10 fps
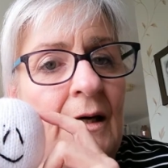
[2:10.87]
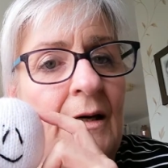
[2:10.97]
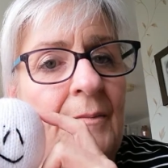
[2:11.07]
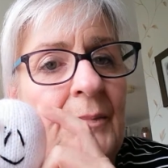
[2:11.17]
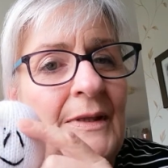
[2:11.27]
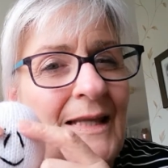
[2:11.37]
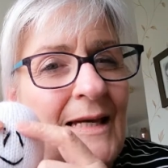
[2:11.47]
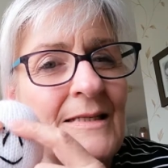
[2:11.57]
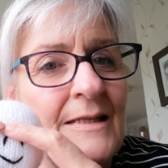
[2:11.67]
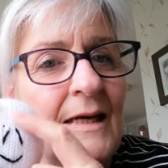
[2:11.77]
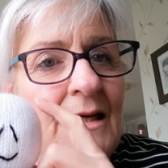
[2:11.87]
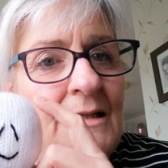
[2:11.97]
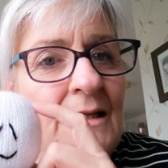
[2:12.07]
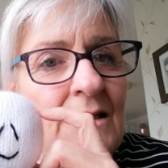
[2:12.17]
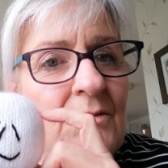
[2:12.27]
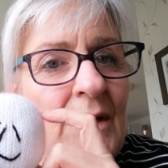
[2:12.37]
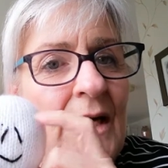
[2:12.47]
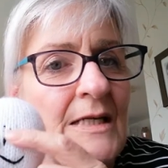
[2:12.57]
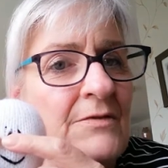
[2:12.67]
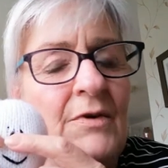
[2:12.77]
But that's the easiest
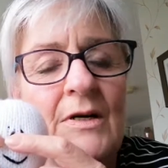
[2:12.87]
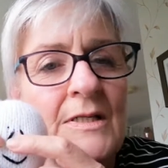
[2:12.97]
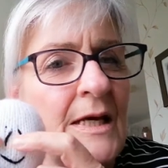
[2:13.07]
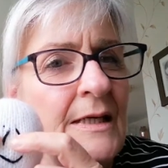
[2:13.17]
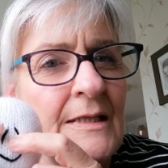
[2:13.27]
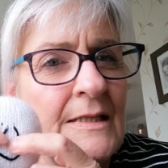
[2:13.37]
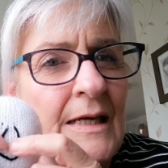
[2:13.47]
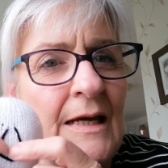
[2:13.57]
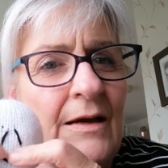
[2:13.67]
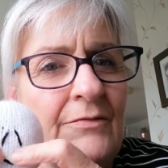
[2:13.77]
way as far as I can see.